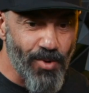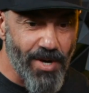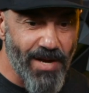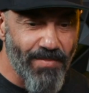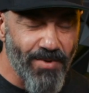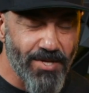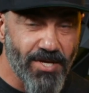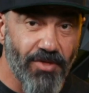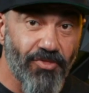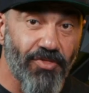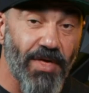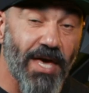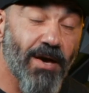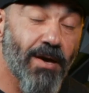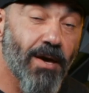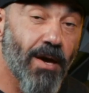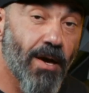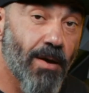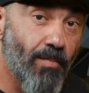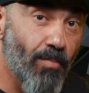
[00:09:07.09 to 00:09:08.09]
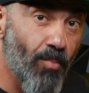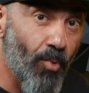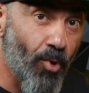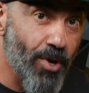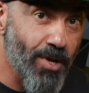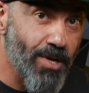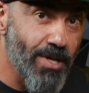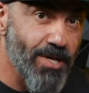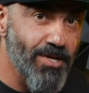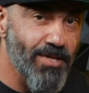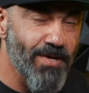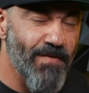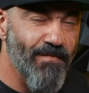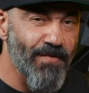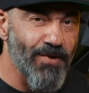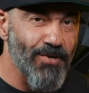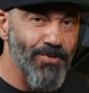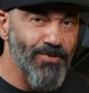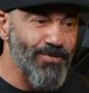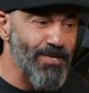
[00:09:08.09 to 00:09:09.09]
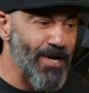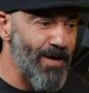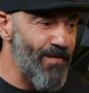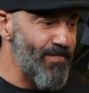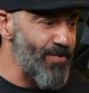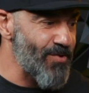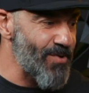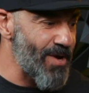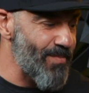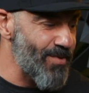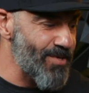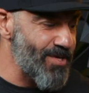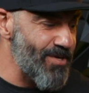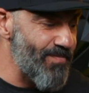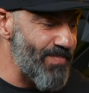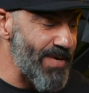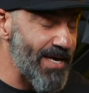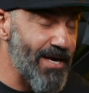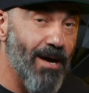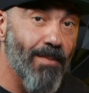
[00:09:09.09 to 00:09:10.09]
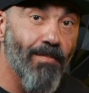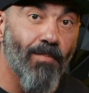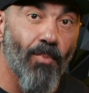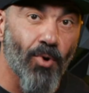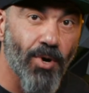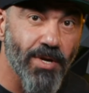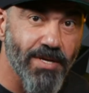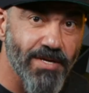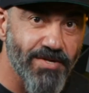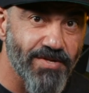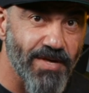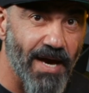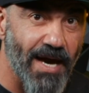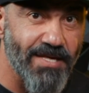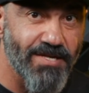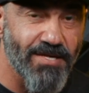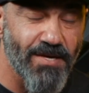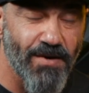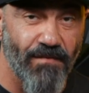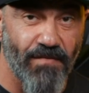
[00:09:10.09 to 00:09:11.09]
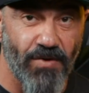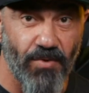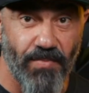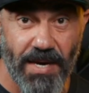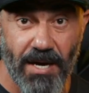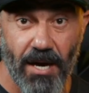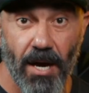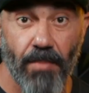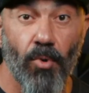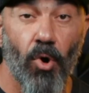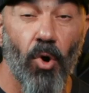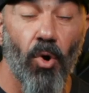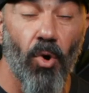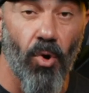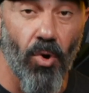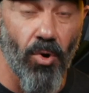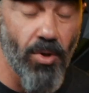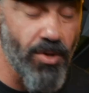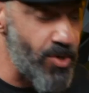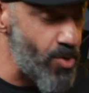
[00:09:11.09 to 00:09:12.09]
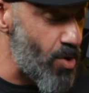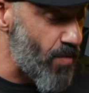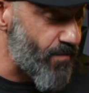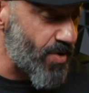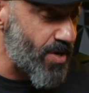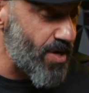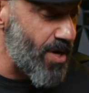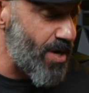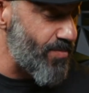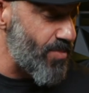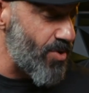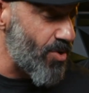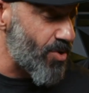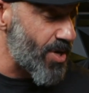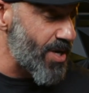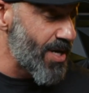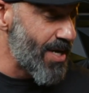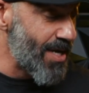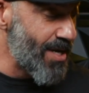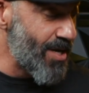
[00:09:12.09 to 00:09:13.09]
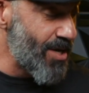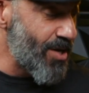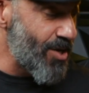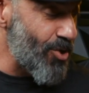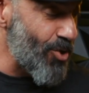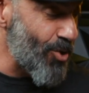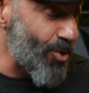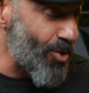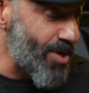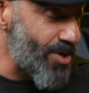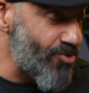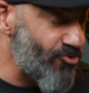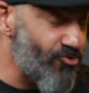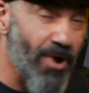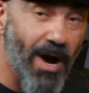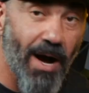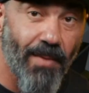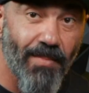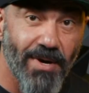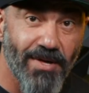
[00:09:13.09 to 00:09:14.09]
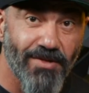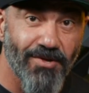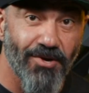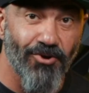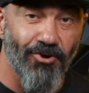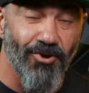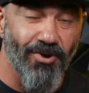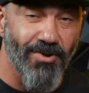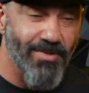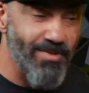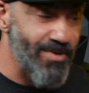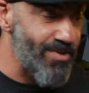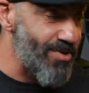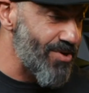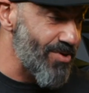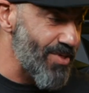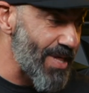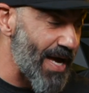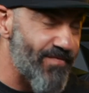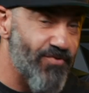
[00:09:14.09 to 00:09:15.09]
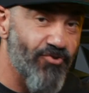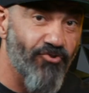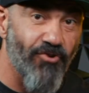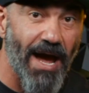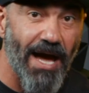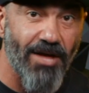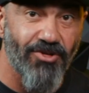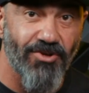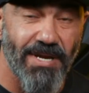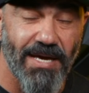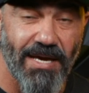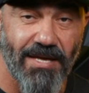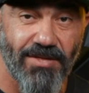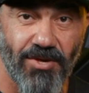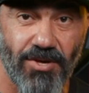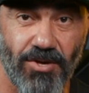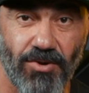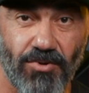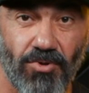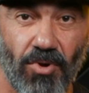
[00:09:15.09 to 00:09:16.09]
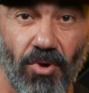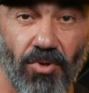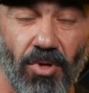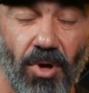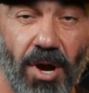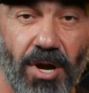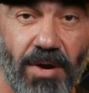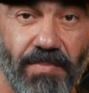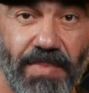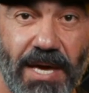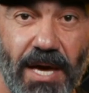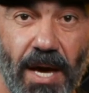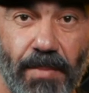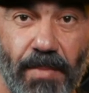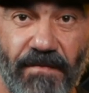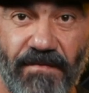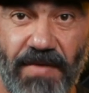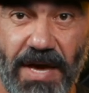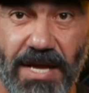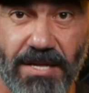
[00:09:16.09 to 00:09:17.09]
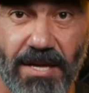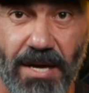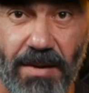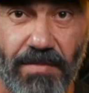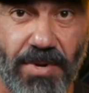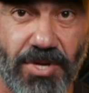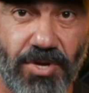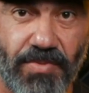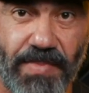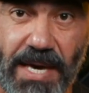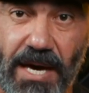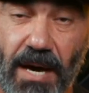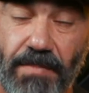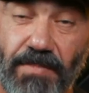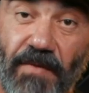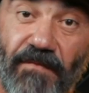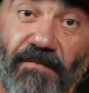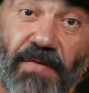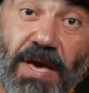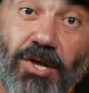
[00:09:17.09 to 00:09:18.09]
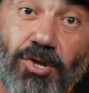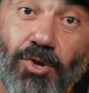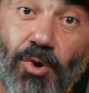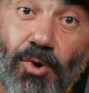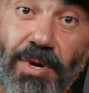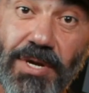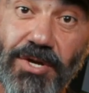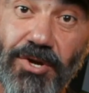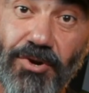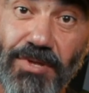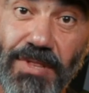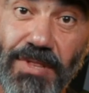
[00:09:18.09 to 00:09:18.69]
are able to think more clearly for yourself. You're able to become more decisive. You become whole. You overcome your traumas and your life's tragedies, and you no longer become a victim, but you become the victor in your